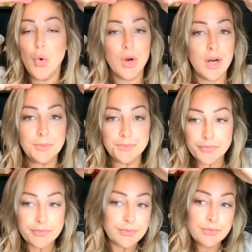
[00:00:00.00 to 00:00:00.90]
or
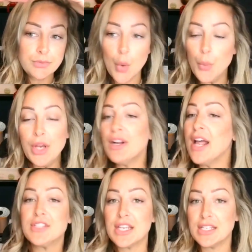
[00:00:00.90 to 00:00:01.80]
we don't
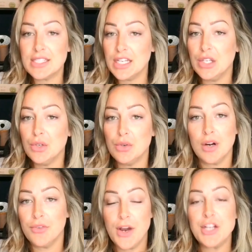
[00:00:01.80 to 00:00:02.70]
have to continue
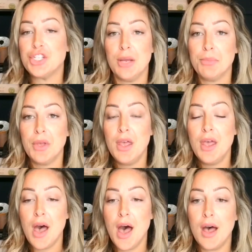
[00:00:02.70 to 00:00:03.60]
our friendship.
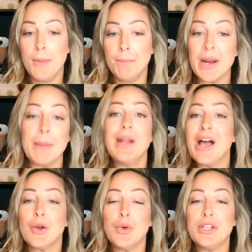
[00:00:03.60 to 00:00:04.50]
But I'm
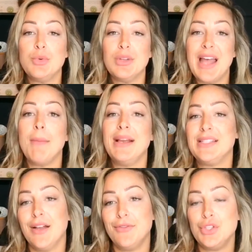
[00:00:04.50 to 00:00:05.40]
not going to allow
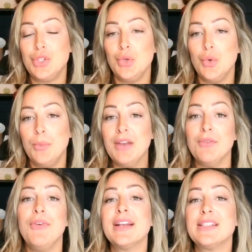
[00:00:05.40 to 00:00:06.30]
myself to be
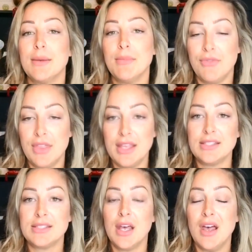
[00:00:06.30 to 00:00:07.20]
a victim of
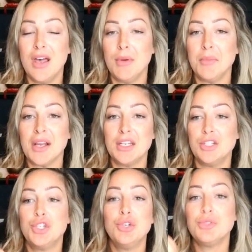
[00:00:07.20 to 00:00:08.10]
this. I'm not
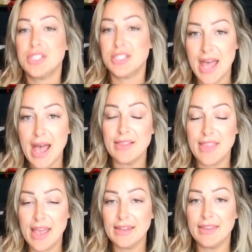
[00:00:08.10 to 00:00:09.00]
going to choose that